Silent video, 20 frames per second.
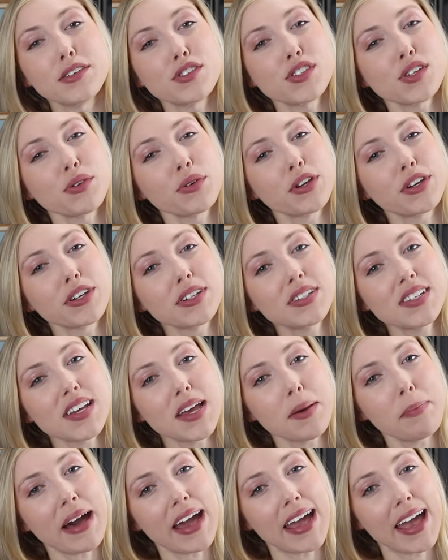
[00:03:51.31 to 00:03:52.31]
And so a good
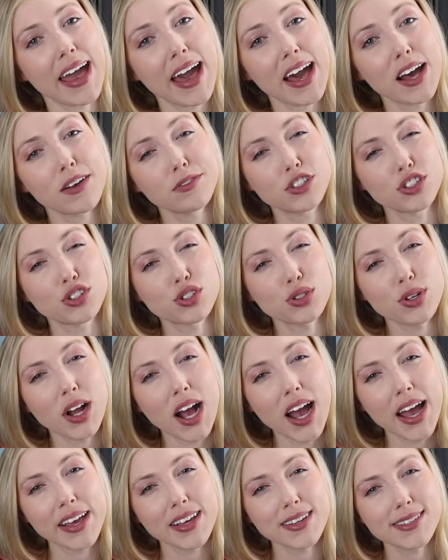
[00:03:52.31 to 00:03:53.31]
tip I have to
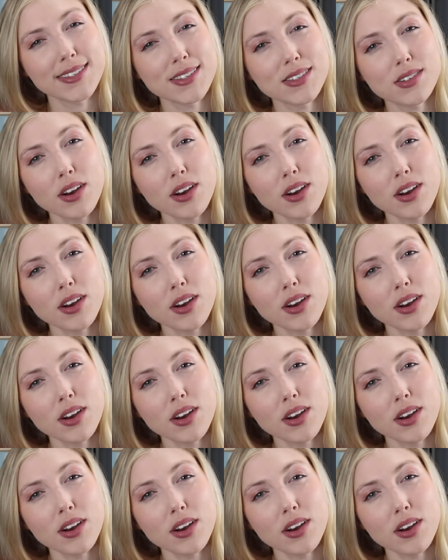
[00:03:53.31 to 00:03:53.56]
try is